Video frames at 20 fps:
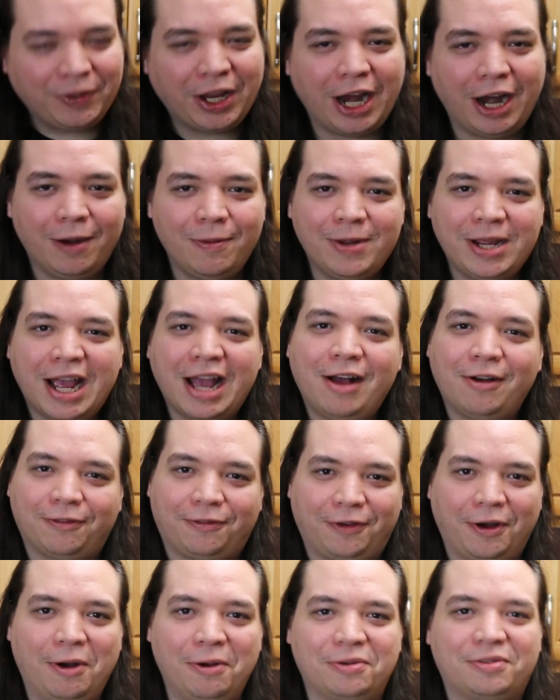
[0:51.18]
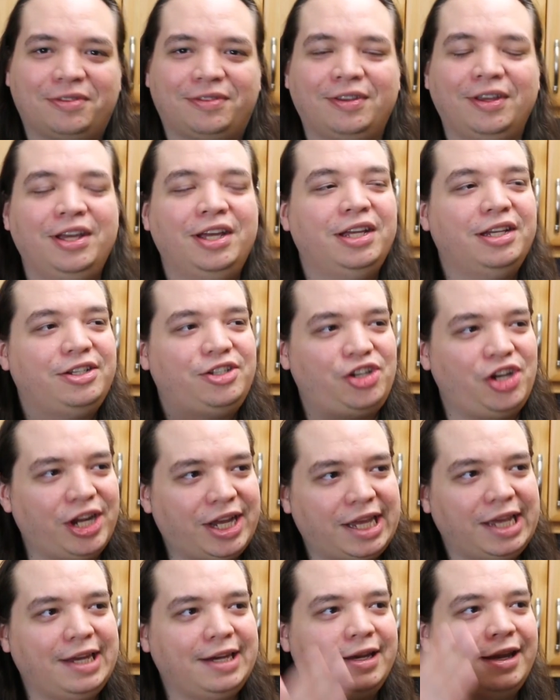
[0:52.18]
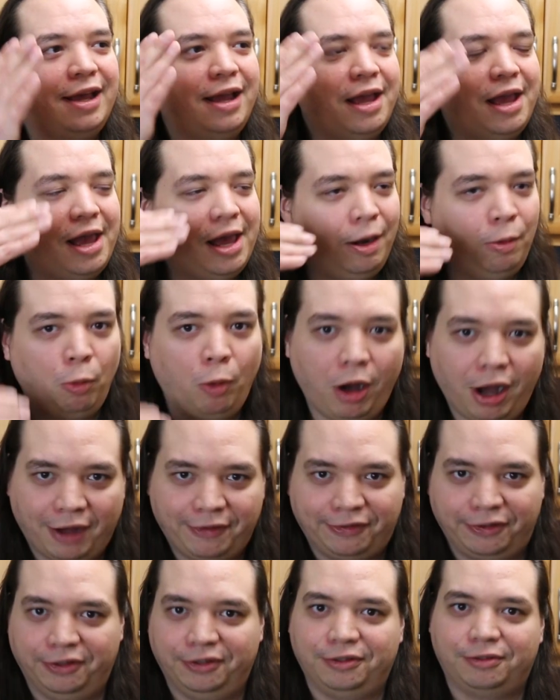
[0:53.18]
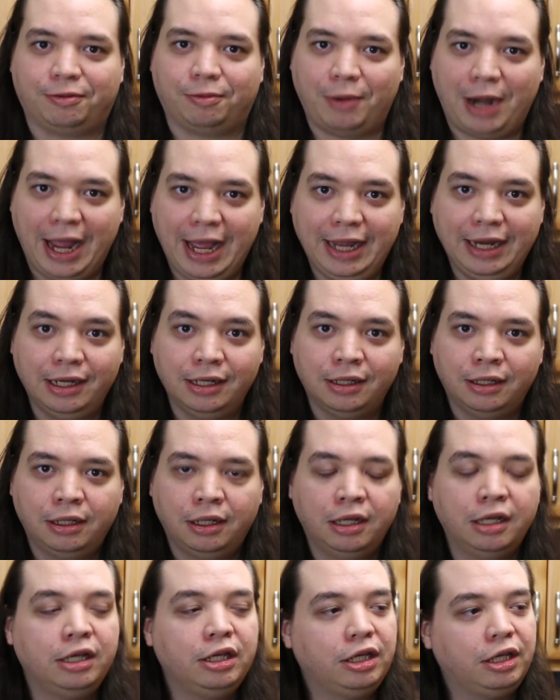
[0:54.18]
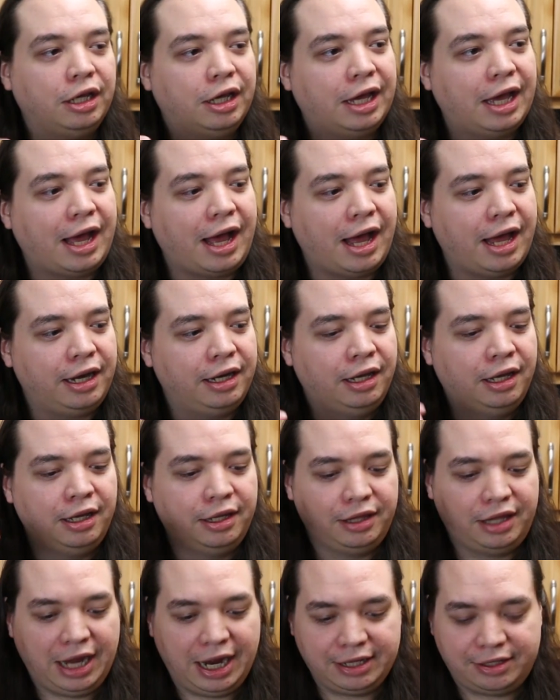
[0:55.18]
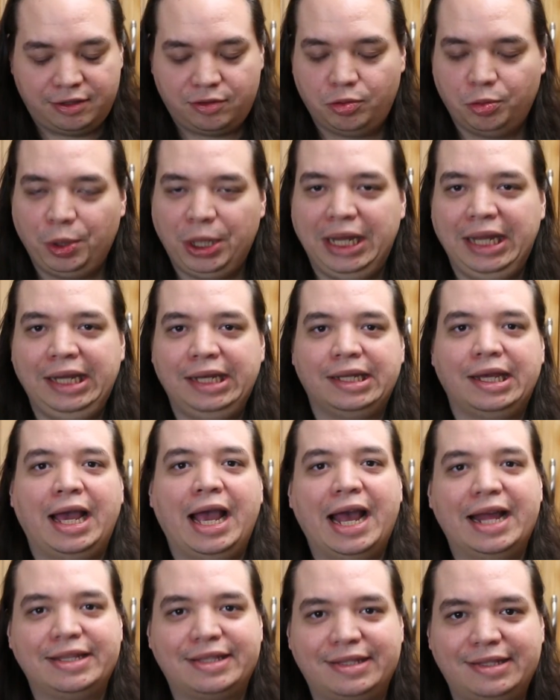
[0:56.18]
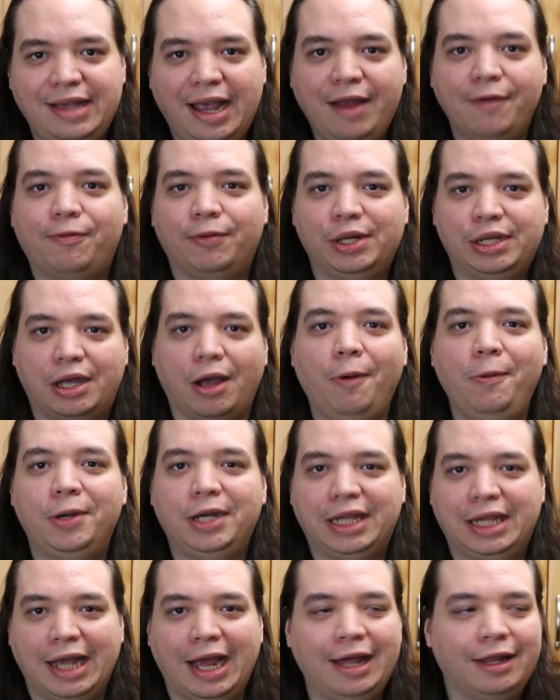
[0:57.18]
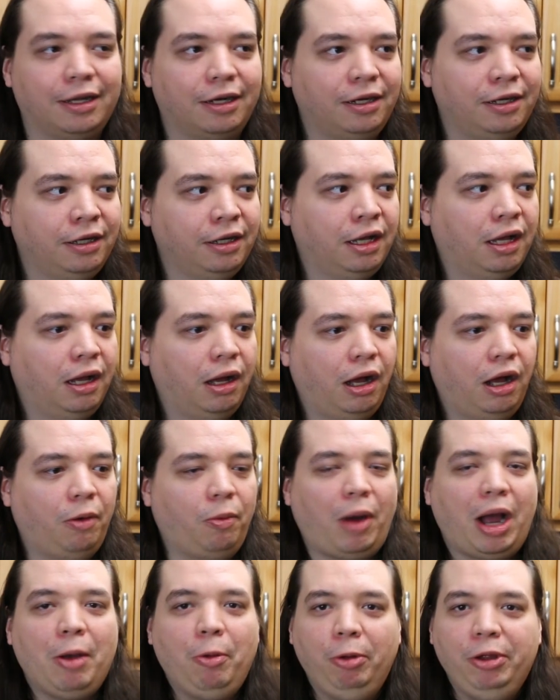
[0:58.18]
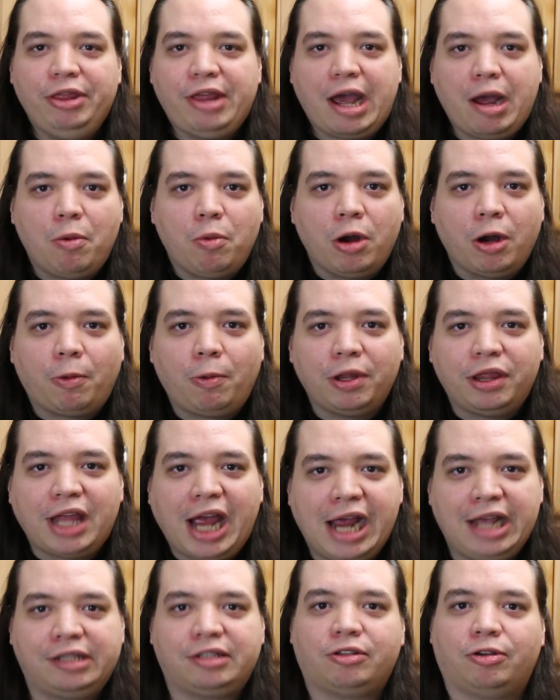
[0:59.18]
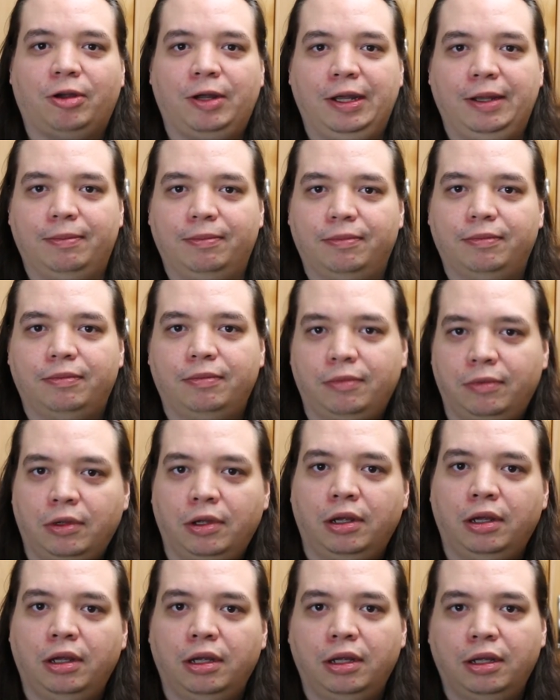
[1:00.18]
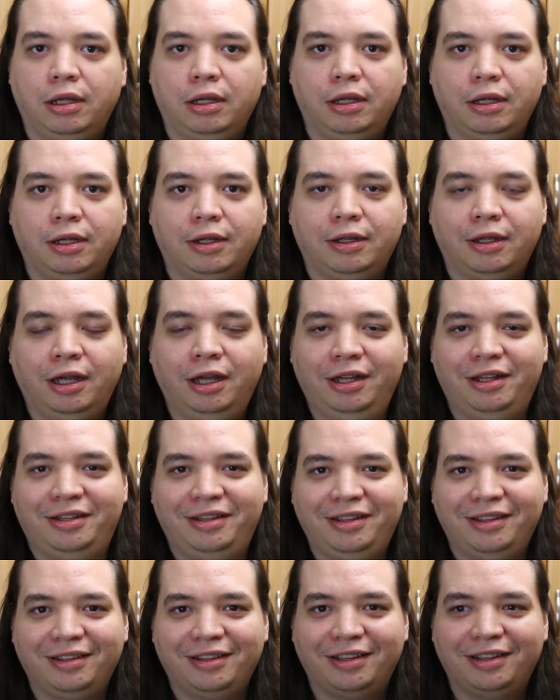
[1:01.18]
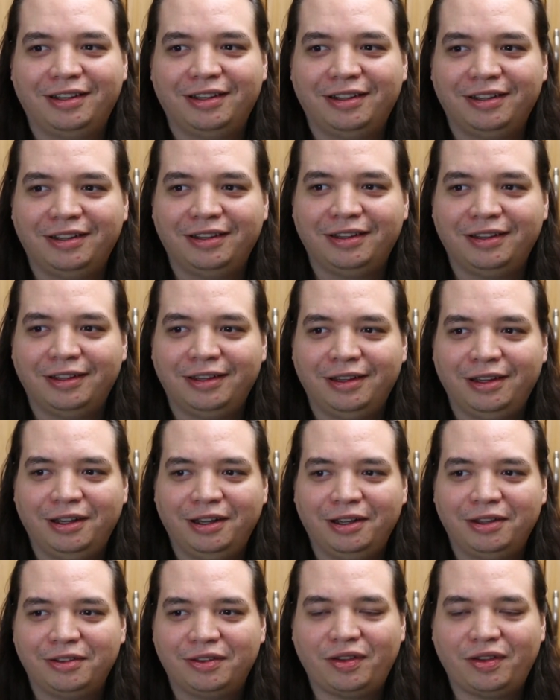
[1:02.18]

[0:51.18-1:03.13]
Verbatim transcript: Hear me out, folks. Chicken and waffles, right? You got that sweet and savory going together. Uh, why wouldn't that work with ice cream? Yeah, kitty! Jesus.